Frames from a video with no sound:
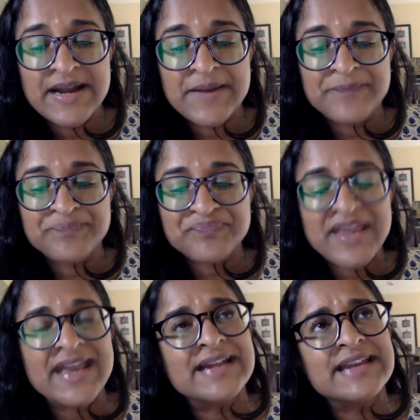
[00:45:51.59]
Um,
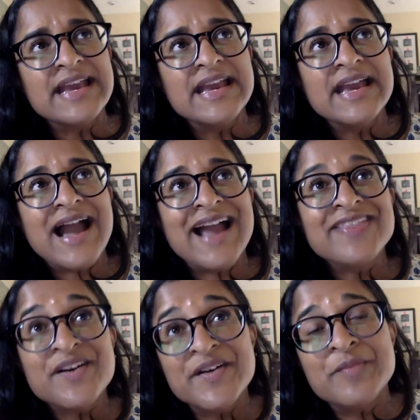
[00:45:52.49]
and
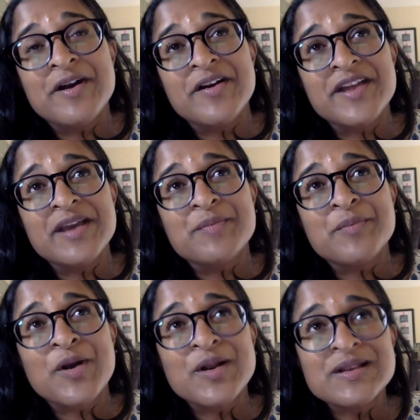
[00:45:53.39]
I thought about it
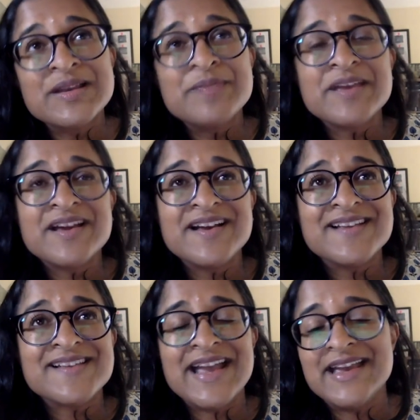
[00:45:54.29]
partly
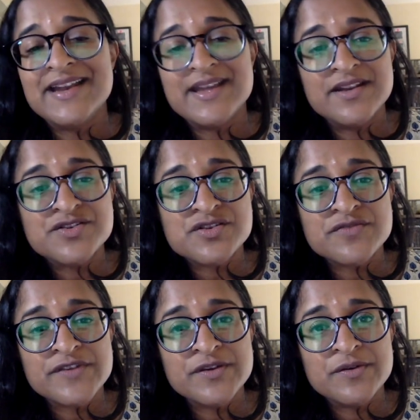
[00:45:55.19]
because I had
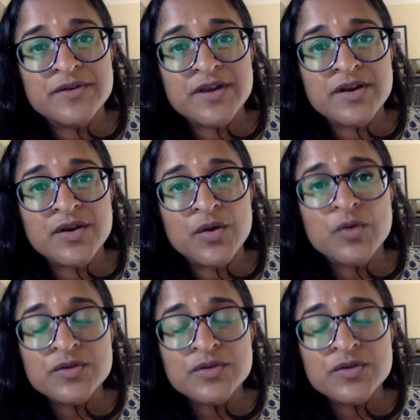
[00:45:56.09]
interviewed an